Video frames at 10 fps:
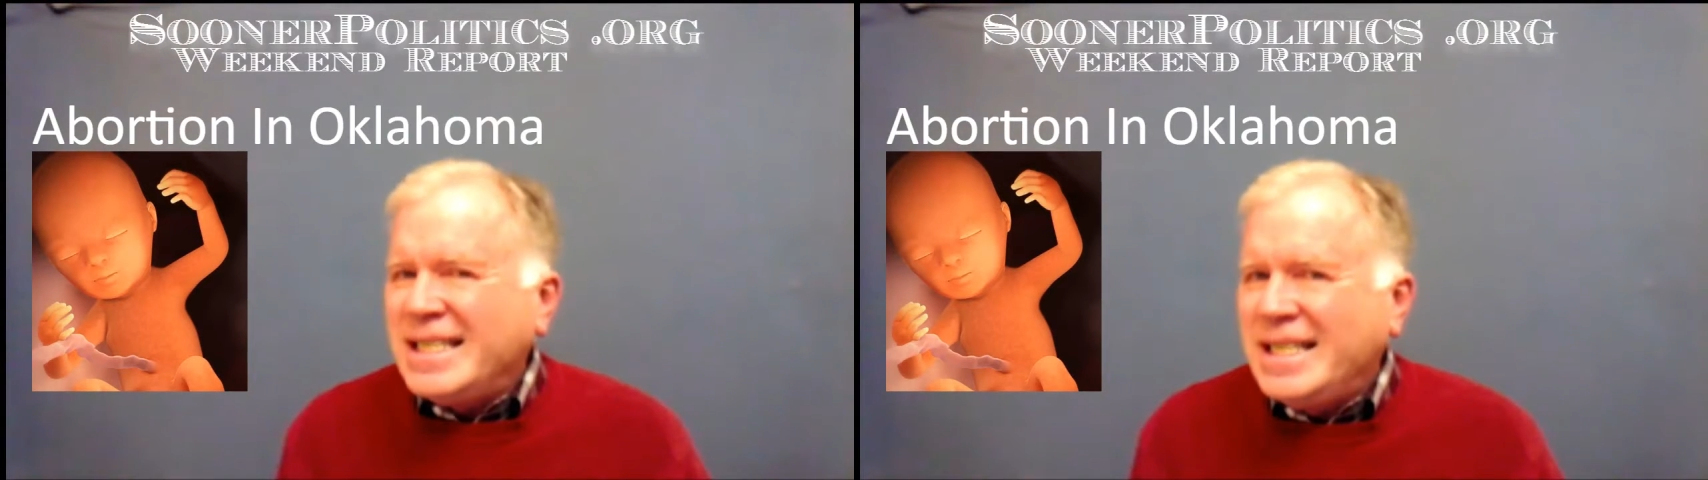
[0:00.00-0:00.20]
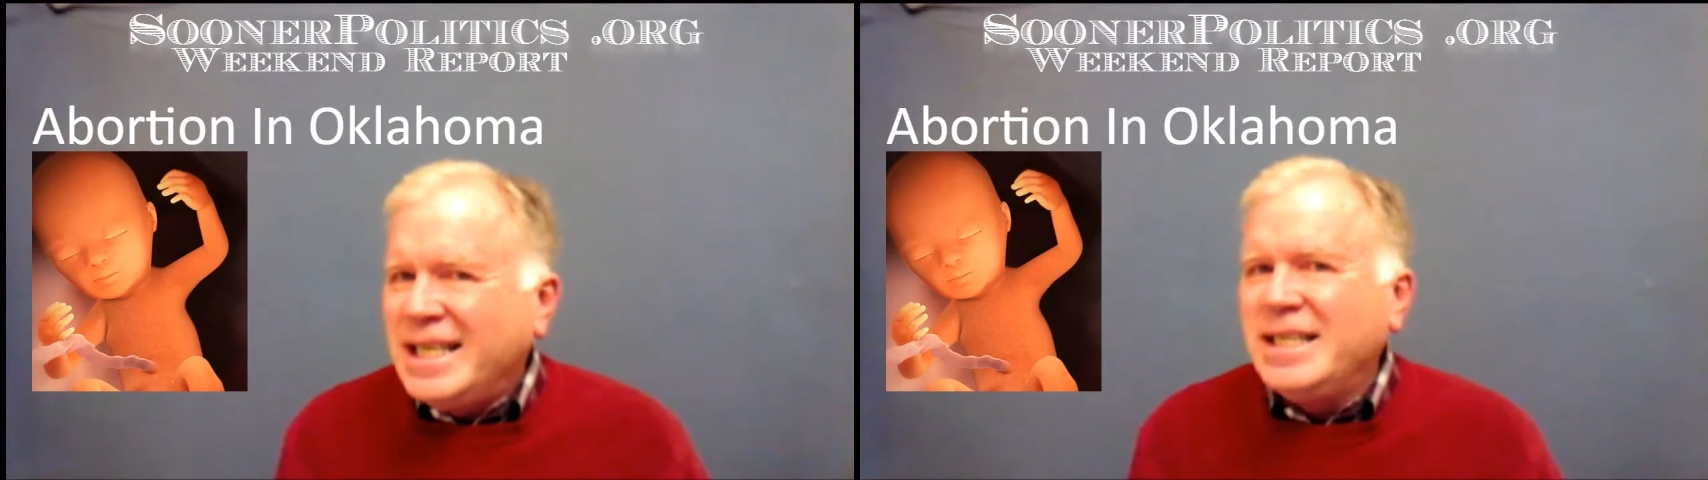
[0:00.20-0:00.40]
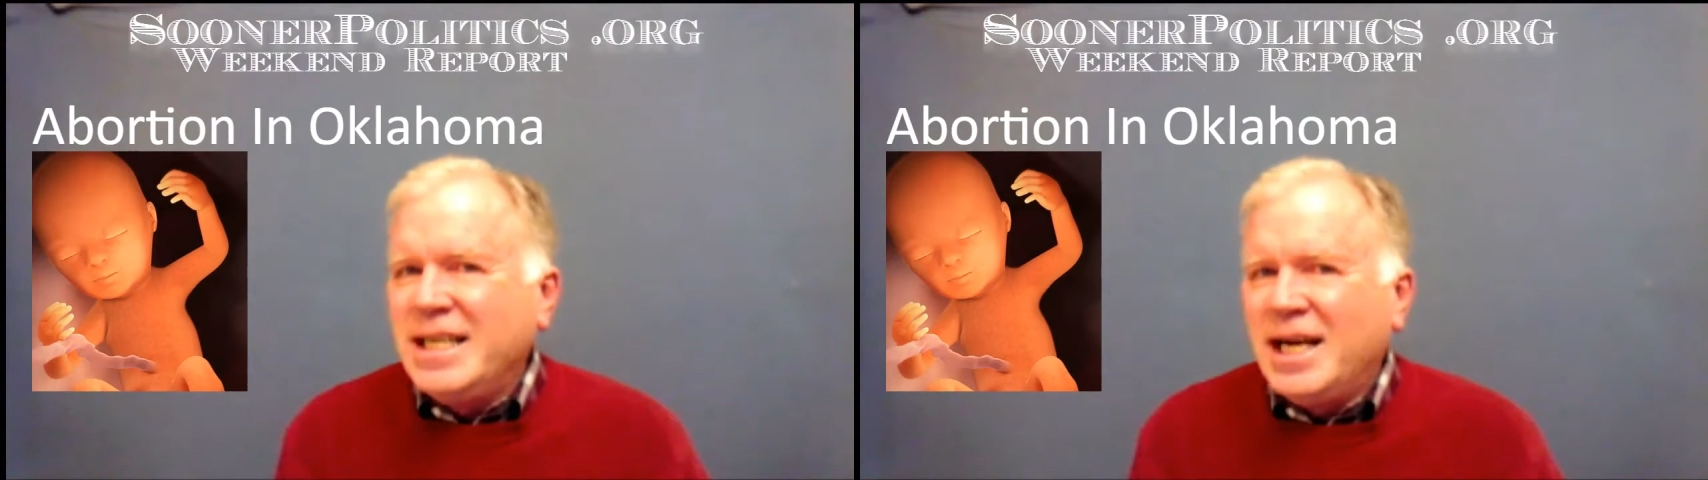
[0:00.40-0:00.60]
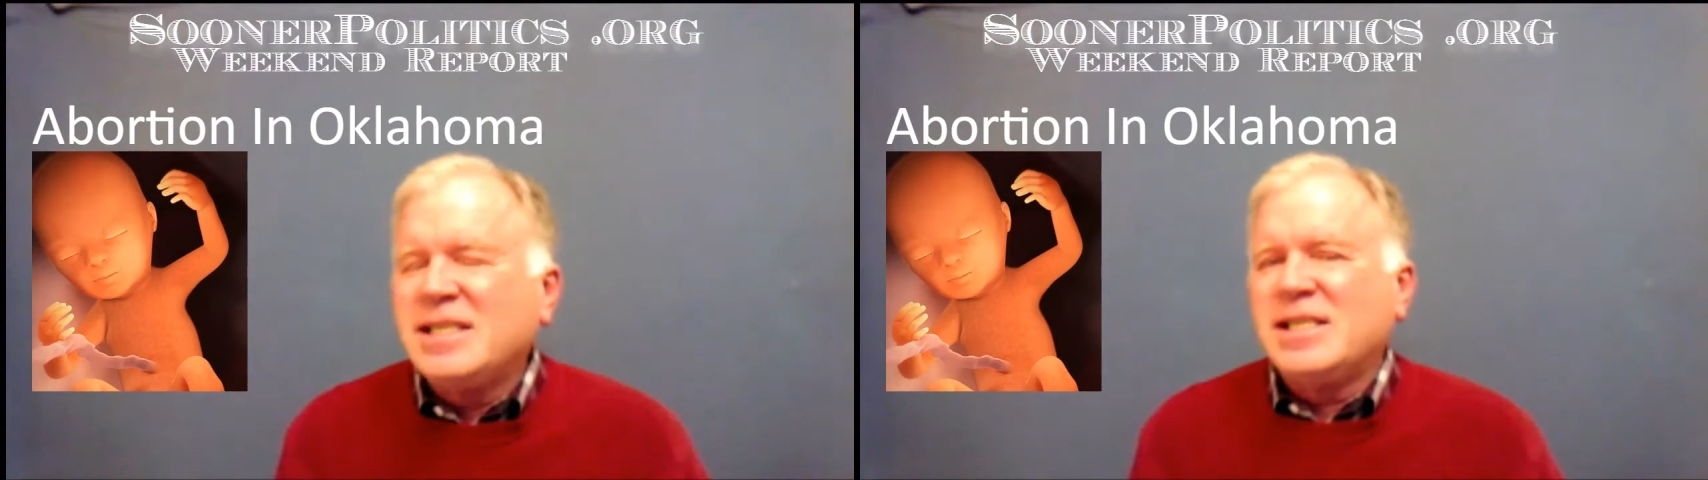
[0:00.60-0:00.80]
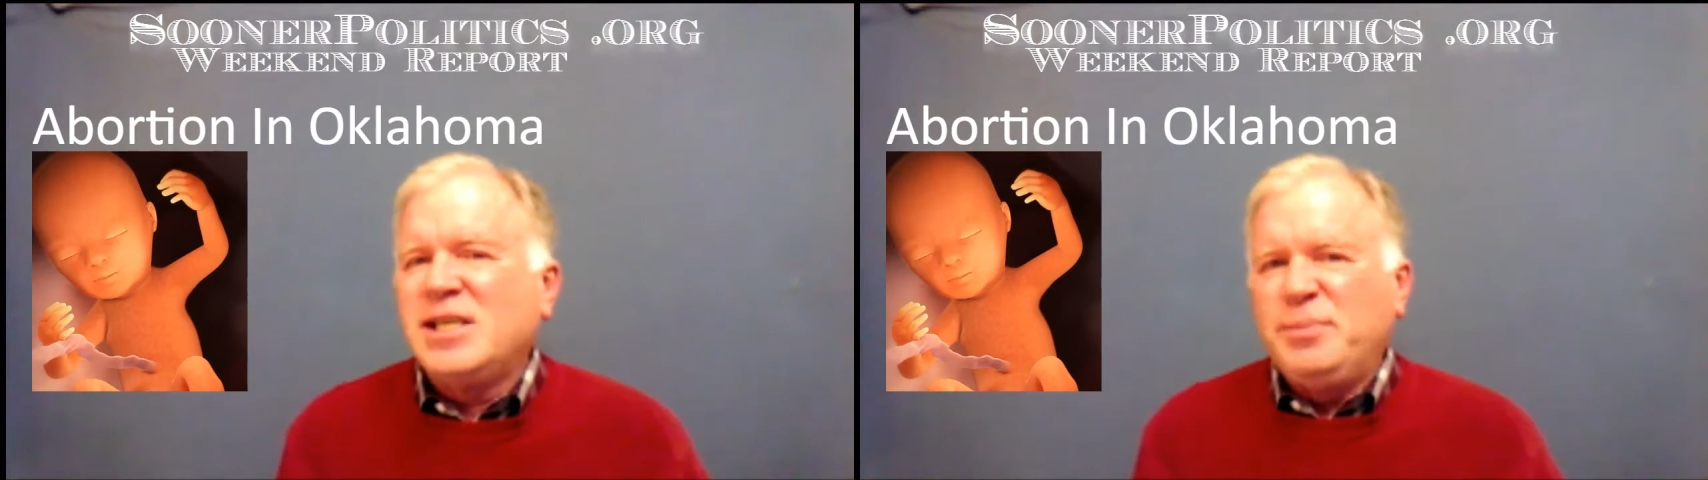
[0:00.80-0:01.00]
did
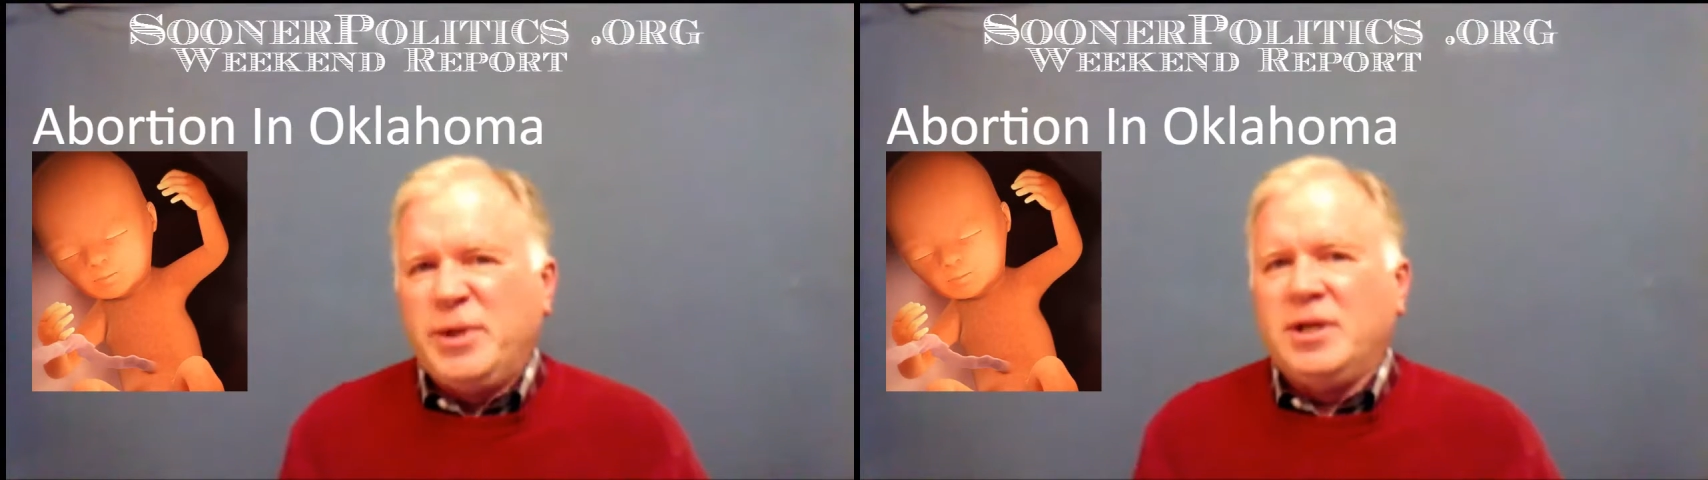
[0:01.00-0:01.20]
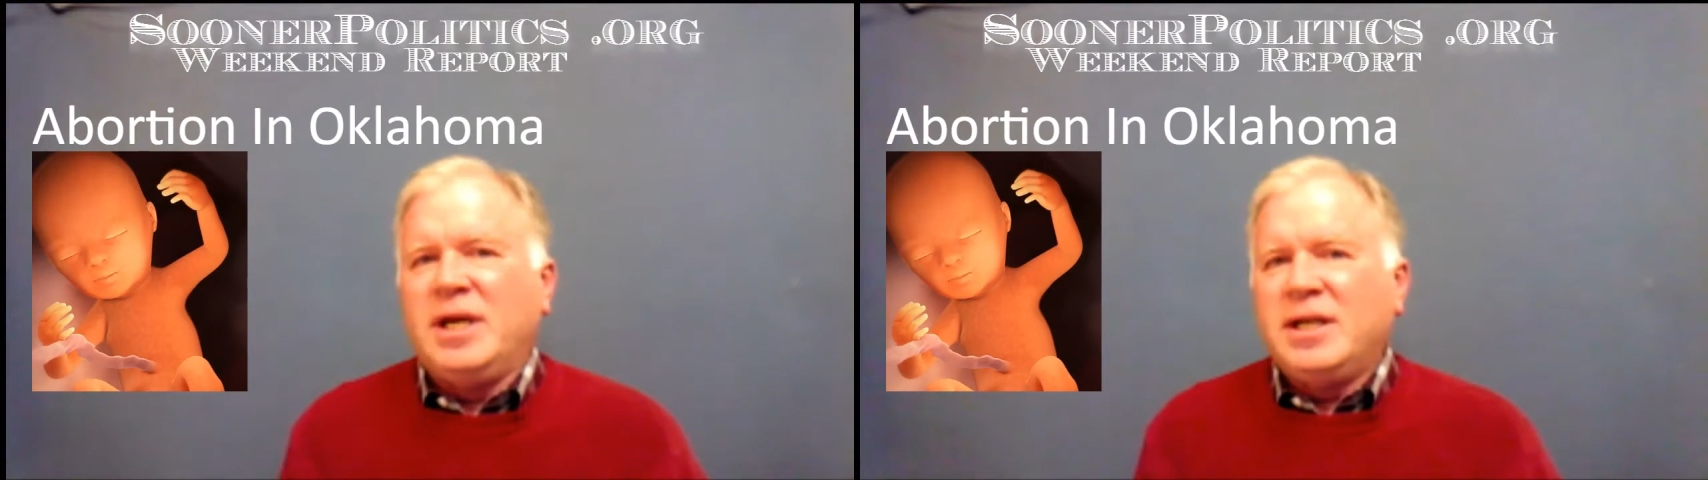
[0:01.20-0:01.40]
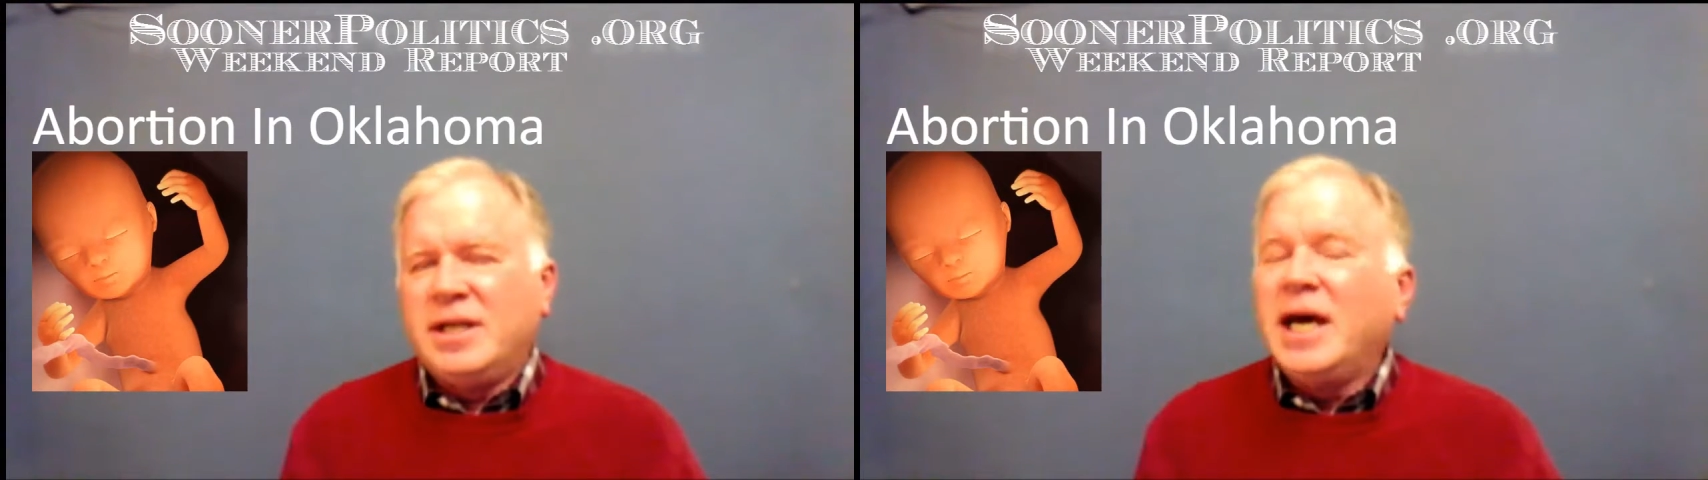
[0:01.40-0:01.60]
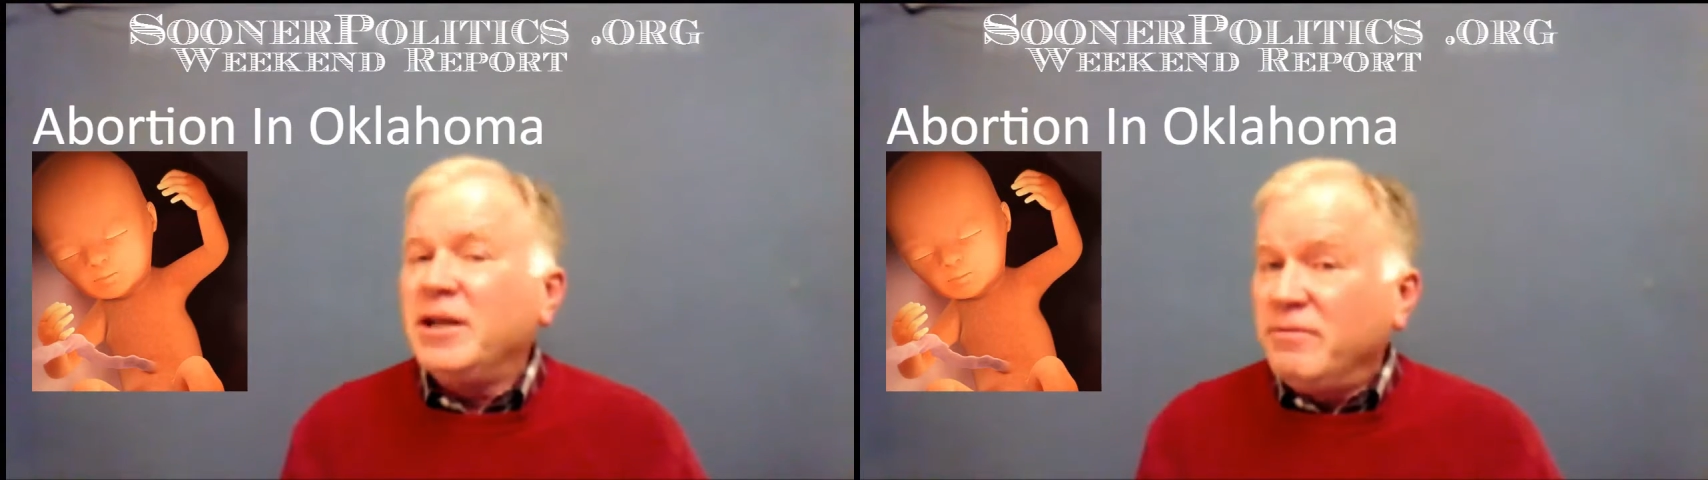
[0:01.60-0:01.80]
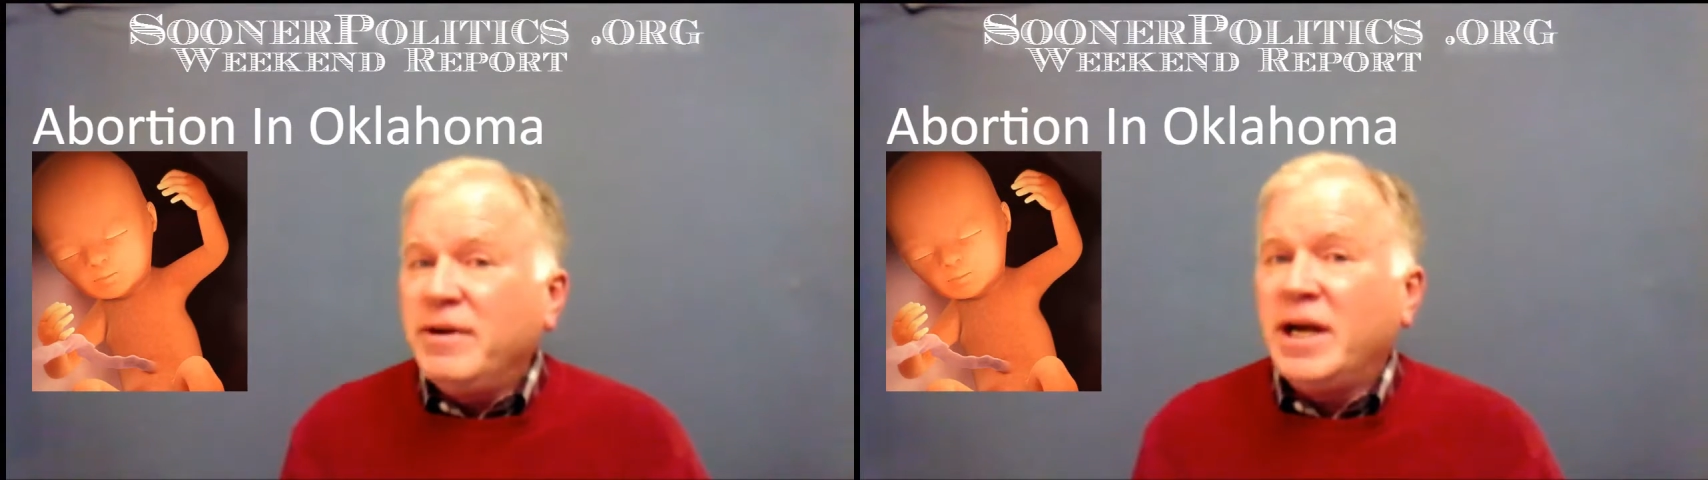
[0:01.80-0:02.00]
not stipulate
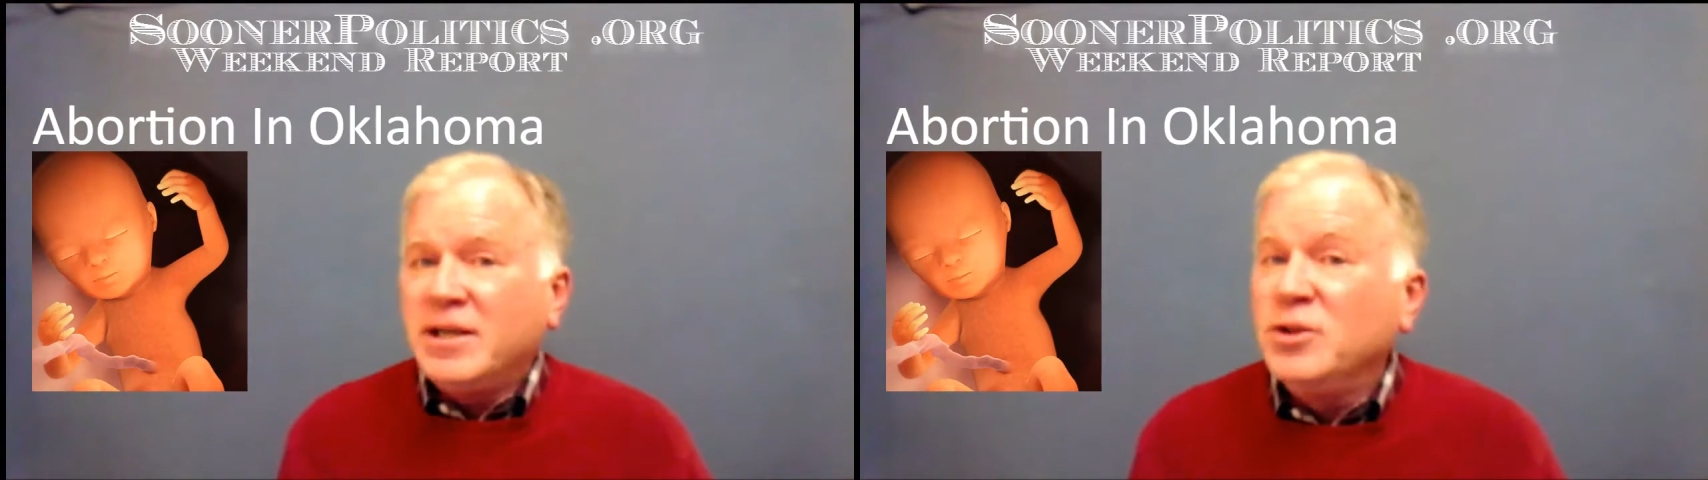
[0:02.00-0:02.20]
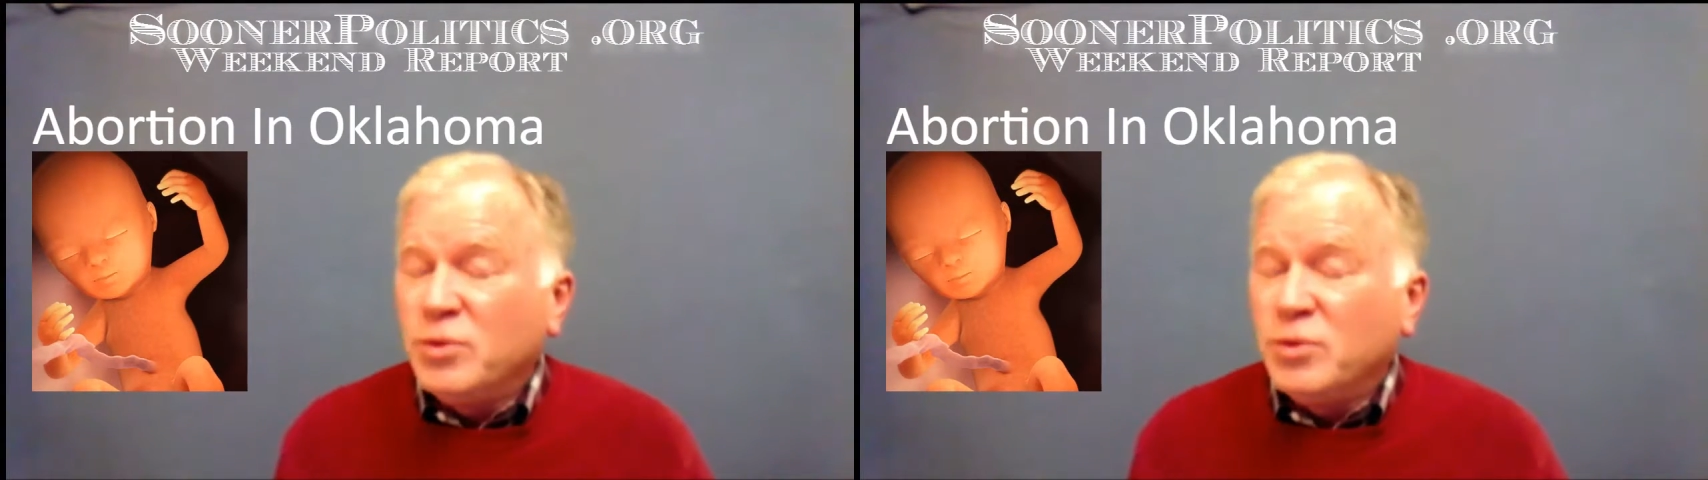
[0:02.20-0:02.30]
that. In fact, in the